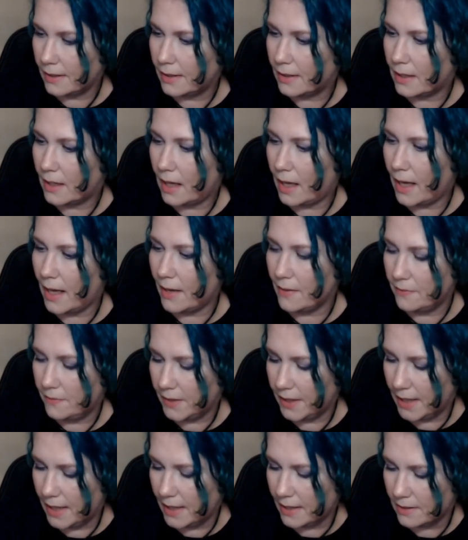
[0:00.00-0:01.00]
I
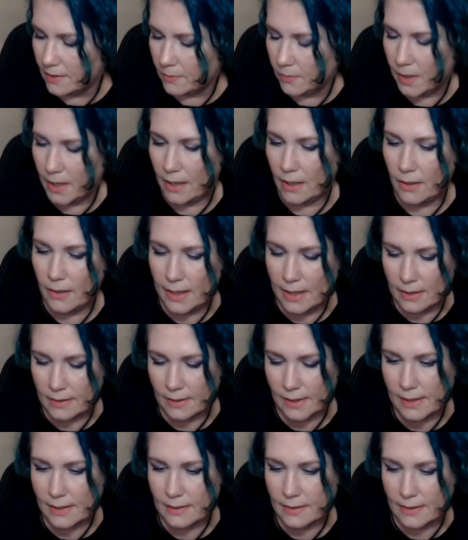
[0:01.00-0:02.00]
forget where it's
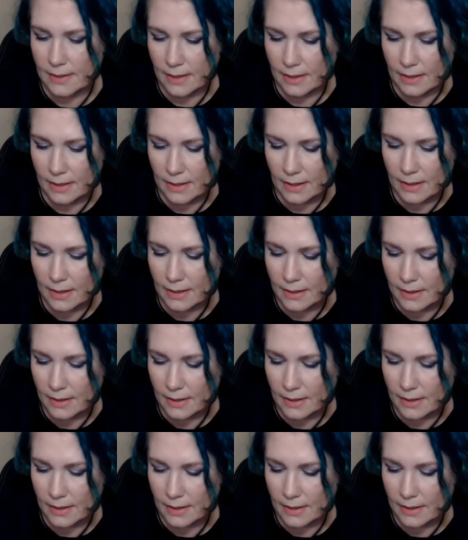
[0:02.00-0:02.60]
listed.